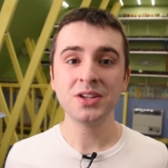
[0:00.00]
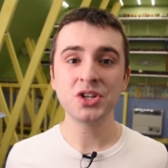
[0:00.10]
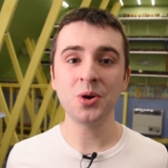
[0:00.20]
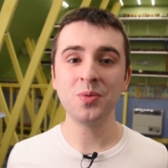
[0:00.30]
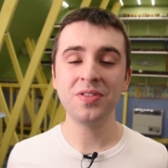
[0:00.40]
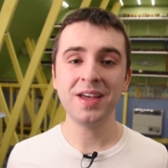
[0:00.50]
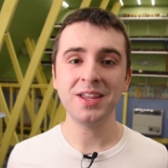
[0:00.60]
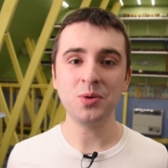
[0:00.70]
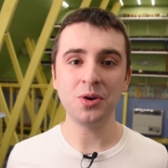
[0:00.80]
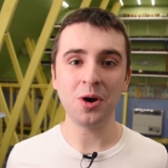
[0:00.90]
So there
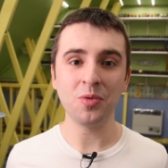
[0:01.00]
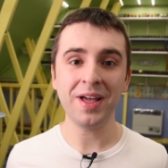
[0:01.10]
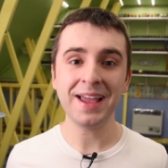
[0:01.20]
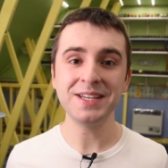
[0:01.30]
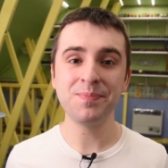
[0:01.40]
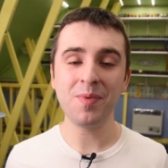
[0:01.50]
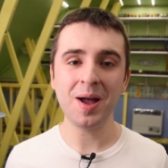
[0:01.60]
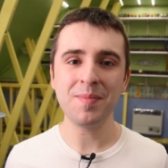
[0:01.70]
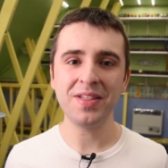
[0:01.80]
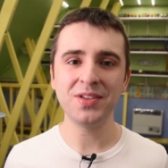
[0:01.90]
you go, that is
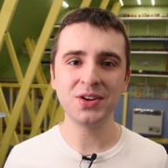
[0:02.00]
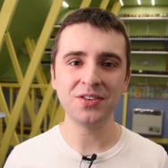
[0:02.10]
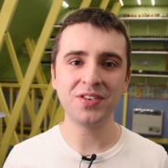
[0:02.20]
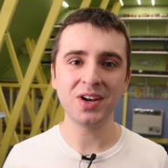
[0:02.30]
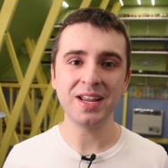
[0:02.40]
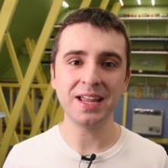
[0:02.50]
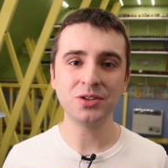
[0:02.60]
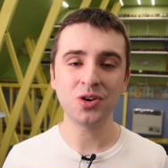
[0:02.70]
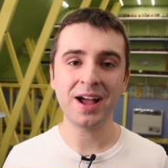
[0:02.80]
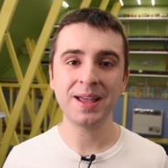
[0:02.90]
my method of cleaning
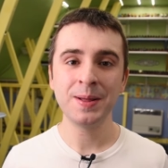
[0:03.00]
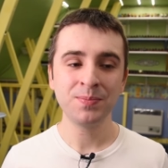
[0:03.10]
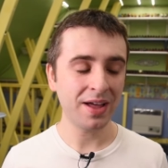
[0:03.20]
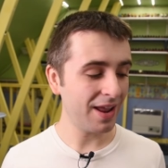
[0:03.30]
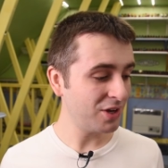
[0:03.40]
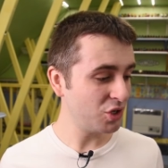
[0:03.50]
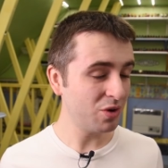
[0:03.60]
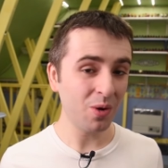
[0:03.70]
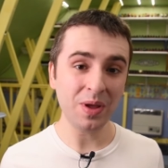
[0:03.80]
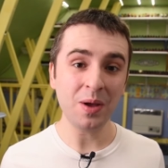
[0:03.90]
track, and as you
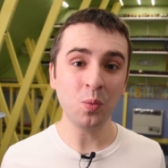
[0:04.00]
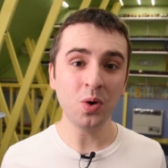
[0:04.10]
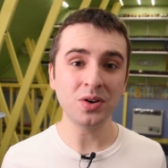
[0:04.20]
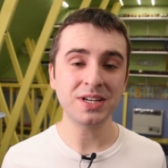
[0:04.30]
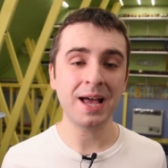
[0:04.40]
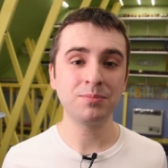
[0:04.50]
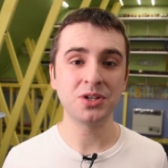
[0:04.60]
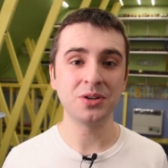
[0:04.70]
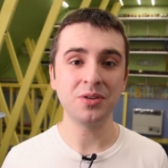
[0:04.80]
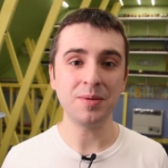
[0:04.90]
know, it works
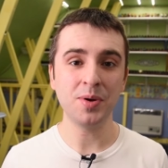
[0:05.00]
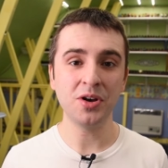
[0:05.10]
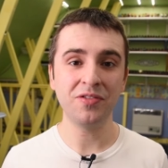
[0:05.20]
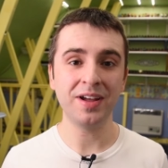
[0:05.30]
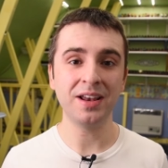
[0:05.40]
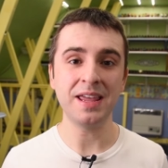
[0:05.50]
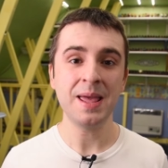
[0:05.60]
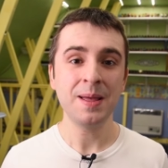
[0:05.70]
absolutely perfectly.